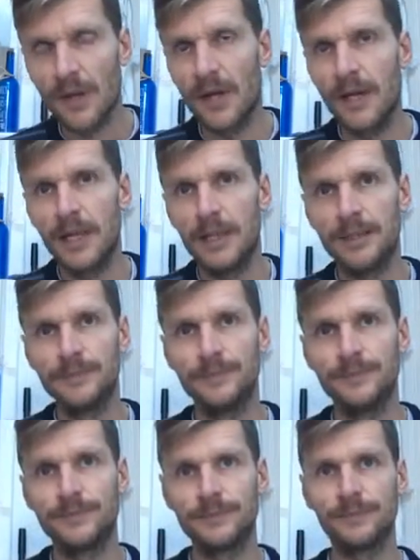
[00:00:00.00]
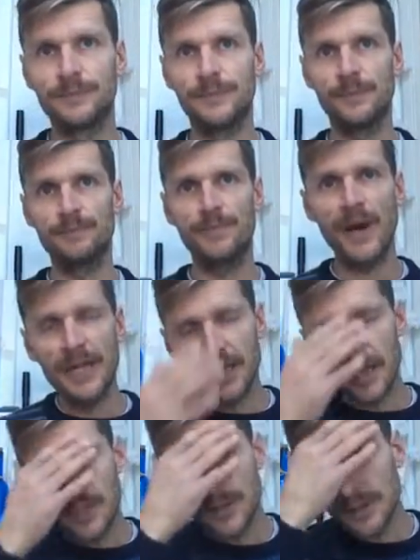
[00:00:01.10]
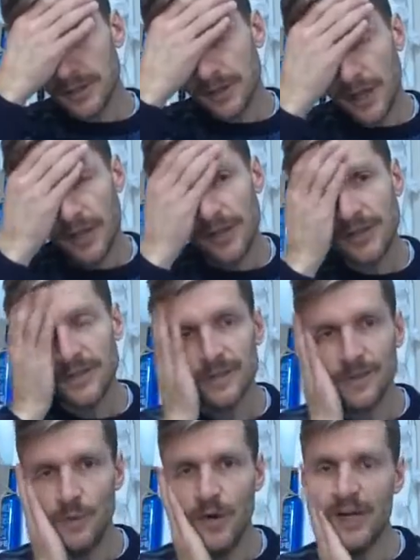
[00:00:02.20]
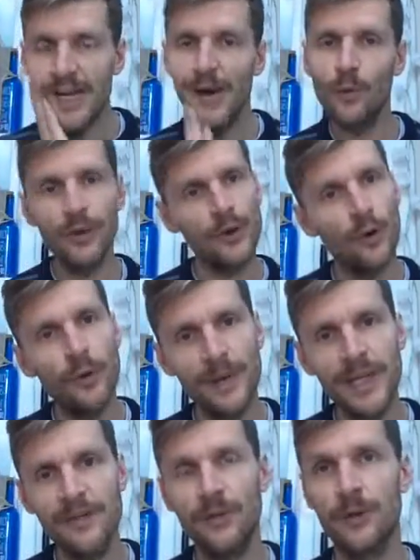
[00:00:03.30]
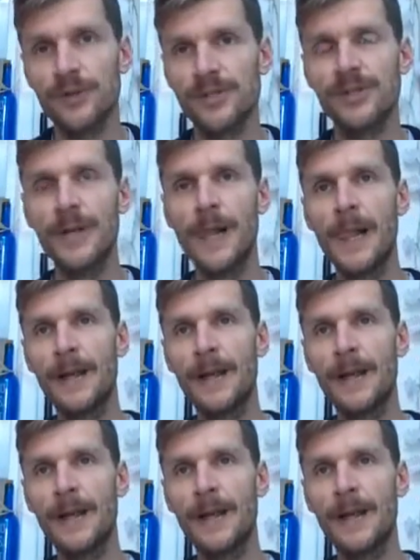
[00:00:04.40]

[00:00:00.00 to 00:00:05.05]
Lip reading: But I couldn't work out what the core belief was,